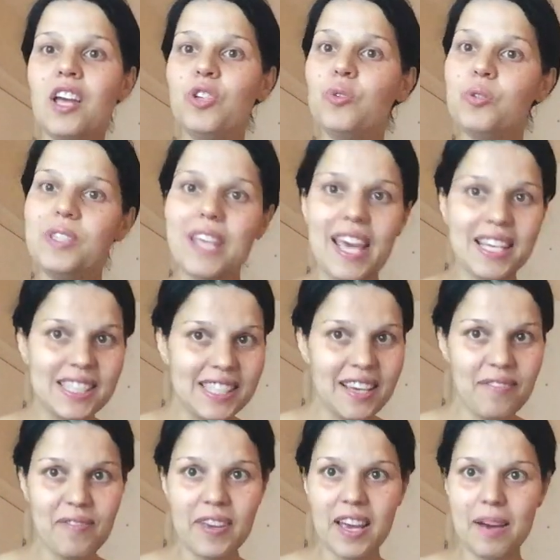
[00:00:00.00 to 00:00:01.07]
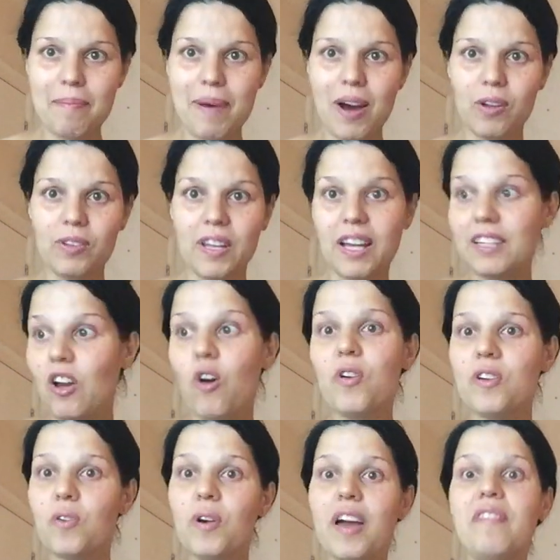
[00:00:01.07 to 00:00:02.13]
to say something about that, or
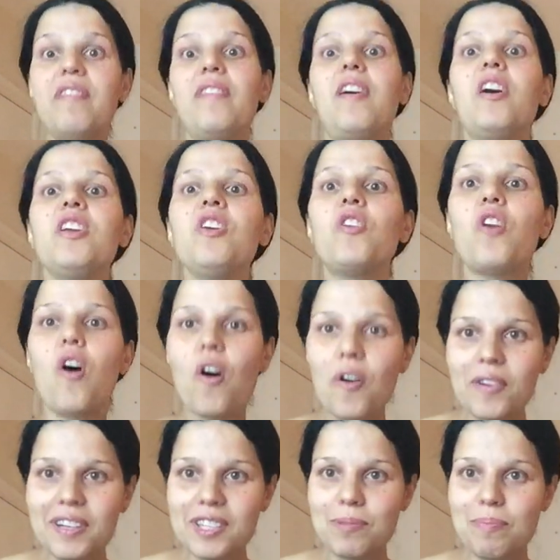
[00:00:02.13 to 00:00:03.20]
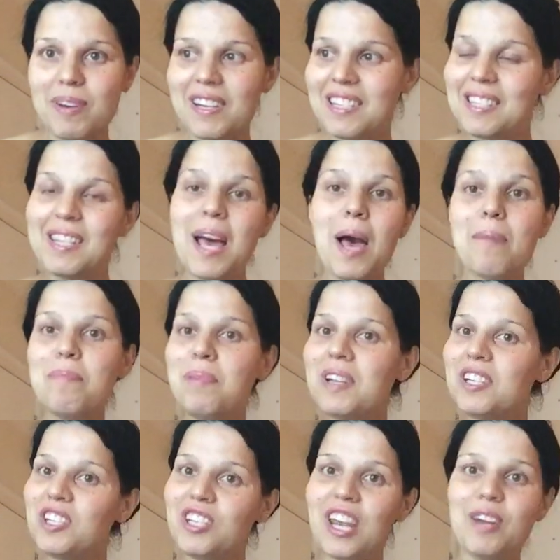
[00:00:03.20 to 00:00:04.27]
you have your own experience,
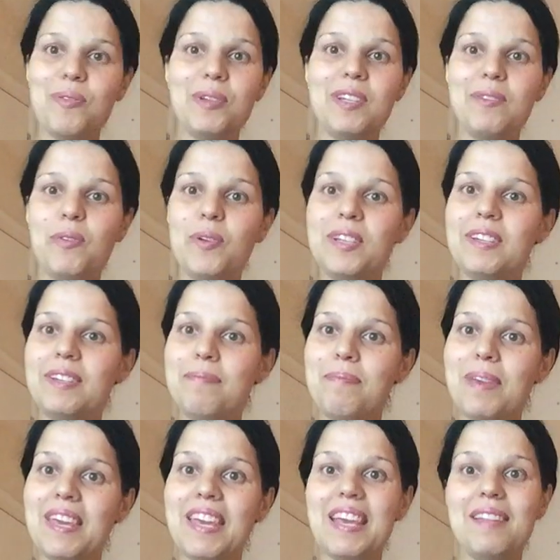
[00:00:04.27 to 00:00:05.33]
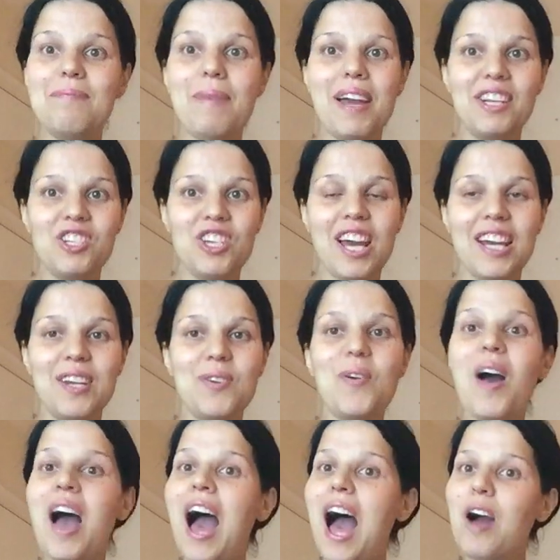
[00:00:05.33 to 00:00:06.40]
please share it with me in my channel.